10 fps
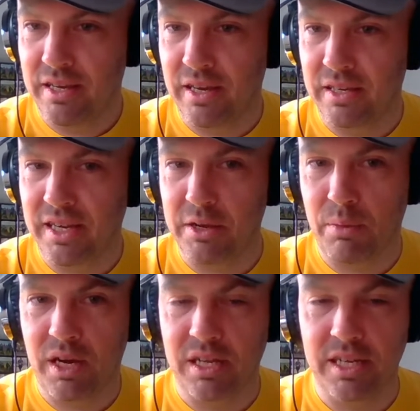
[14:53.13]
I did
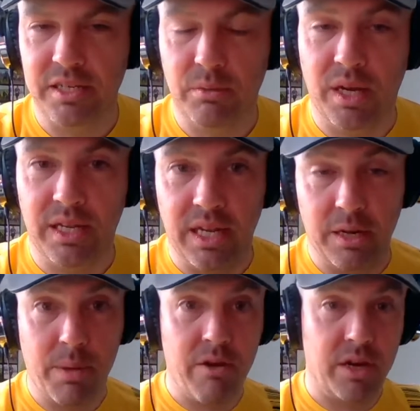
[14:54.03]
it to one
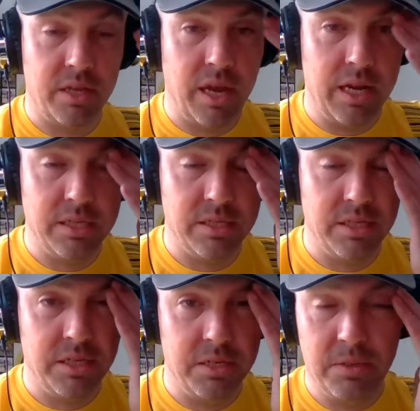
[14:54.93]
in America that I
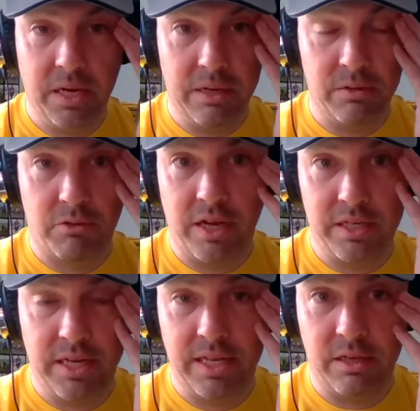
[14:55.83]
listened to, and it was
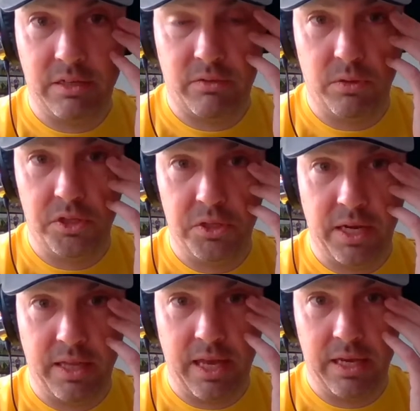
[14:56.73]
great to hear that because, of course, you
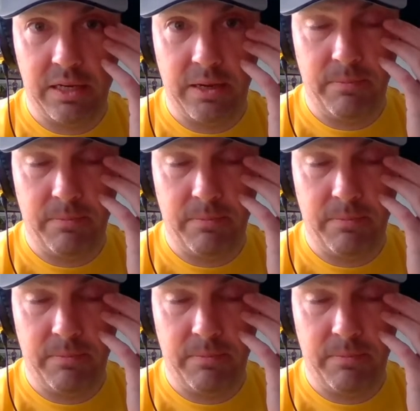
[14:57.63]
get that.